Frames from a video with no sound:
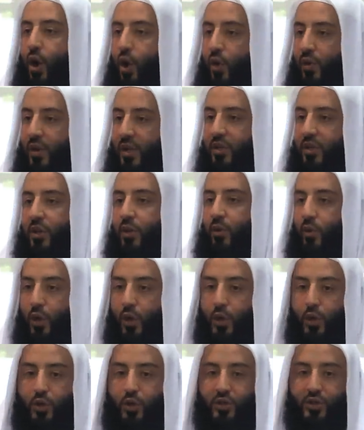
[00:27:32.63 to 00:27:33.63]
own little
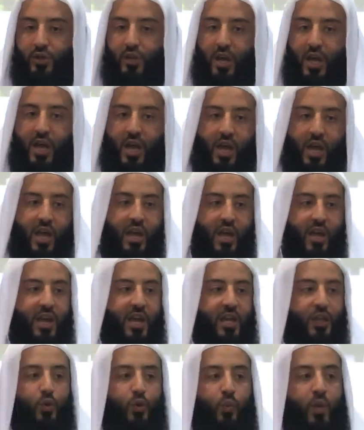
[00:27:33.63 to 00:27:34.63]
walls.
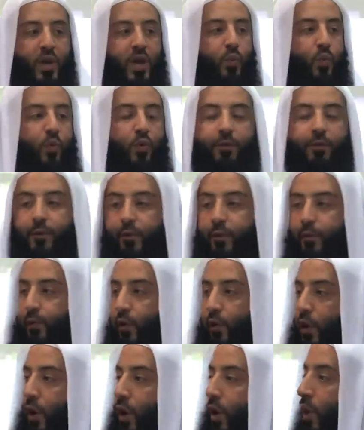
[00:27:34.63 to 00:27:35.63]
Yet we,
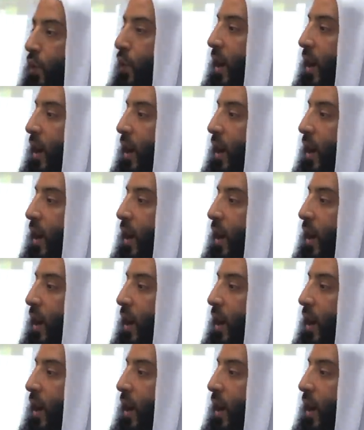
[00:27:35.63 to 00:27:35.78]
for